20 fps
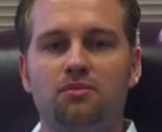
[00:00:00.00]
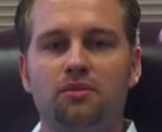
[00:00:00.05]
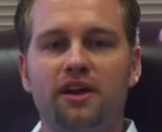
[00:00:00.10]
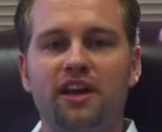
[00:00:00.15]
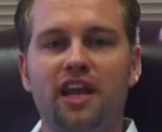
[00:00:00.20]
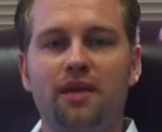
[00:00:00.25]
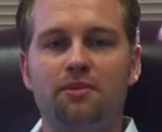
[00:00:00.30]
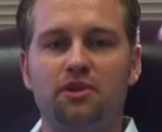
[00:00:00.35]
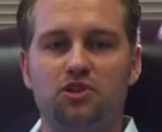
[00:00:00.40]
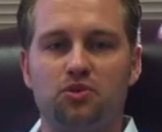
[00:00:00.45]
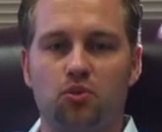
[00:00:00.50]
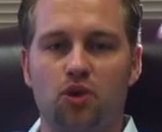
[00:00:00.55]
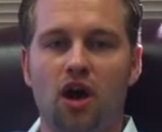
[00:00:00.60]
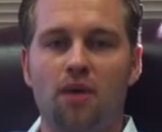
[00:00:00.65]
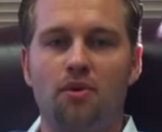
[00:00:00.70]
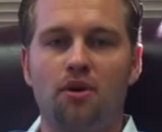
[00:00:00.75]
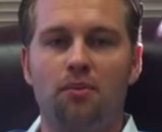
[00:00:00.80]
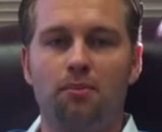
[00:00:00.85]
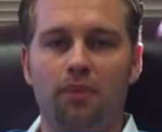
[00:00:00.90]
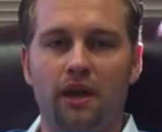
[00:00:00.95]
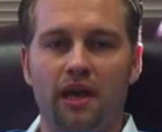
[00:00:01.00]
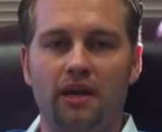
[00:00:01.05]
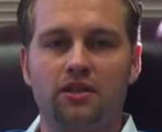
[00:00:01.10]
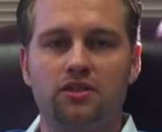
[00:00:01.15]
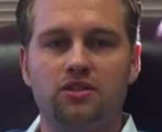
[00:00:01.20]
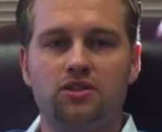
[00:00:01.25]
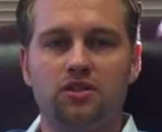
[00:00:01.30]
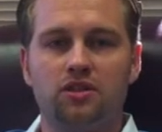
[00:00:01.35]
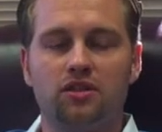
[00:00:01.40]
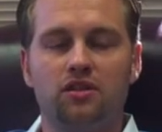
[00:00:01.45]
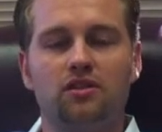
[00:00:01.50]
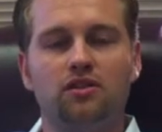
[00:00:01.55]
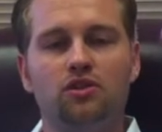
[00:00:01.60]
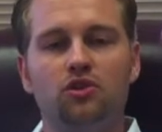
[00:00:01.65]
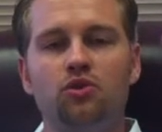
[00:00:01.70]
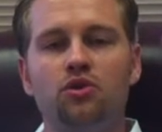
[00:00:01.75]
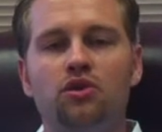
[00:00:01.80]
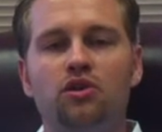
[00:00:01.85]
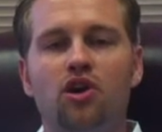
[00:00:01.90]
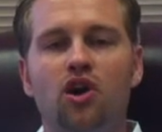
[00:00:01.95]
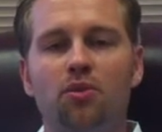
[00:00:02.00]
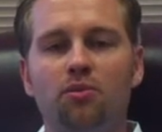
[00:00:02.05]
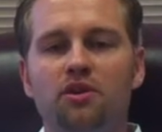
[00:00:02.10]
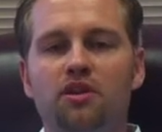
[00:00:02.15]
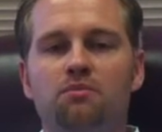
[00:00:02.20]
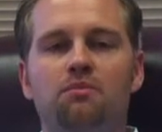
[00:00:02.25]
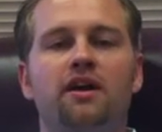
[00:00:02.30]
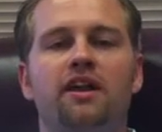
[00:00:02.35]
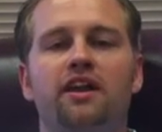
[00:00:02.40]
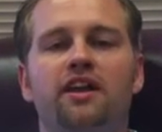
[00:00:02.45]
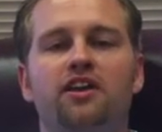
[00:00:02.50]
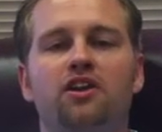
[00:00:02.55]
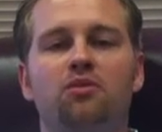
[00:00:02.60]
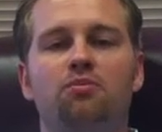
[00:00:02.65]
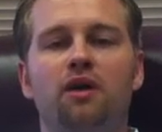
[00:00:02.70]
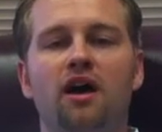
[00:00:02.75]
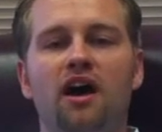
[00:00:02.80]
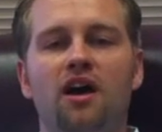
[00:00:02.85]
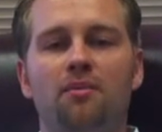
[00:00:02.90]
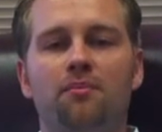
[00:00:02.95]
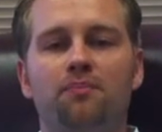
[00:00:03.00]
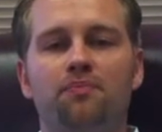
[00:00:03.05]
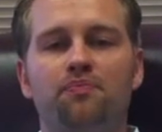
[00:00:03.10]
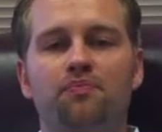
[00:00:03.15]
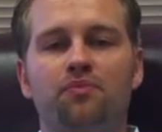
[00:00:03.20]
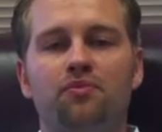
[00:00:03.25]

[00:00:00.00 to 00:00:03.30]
My name is Robert Bache. You can call me Medicare Bob.